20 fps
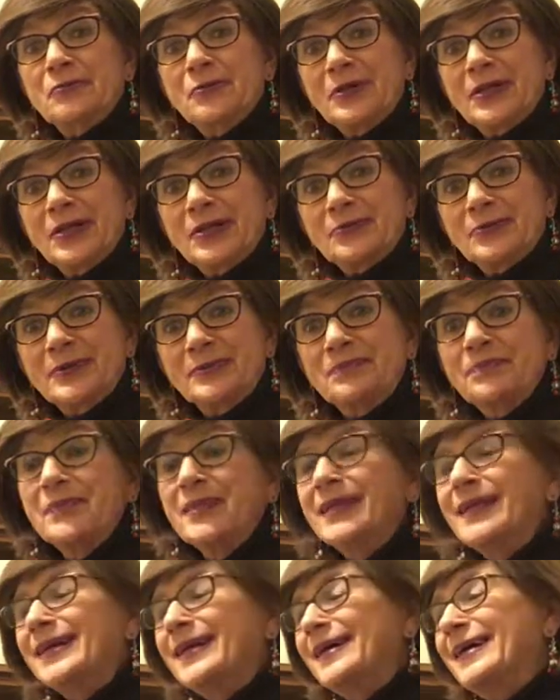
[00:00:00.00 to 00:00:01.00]
through another
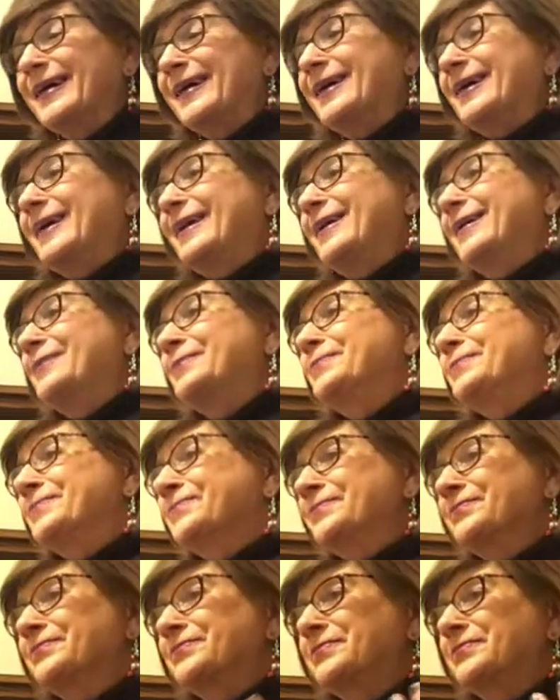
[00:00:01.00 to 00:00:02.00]
one.
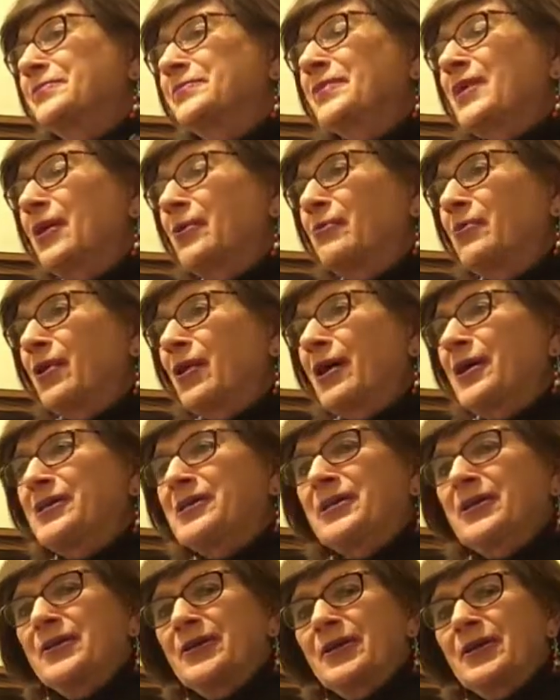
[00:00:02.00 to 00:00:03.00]

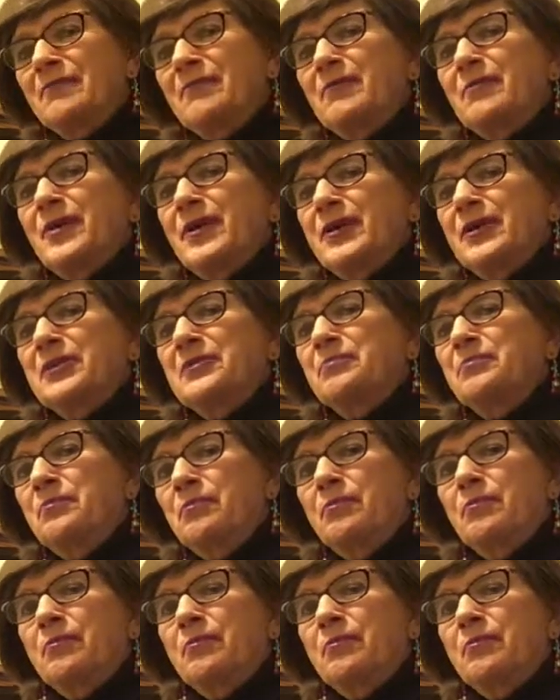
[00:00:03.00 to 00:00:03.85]
Realizing that everybody's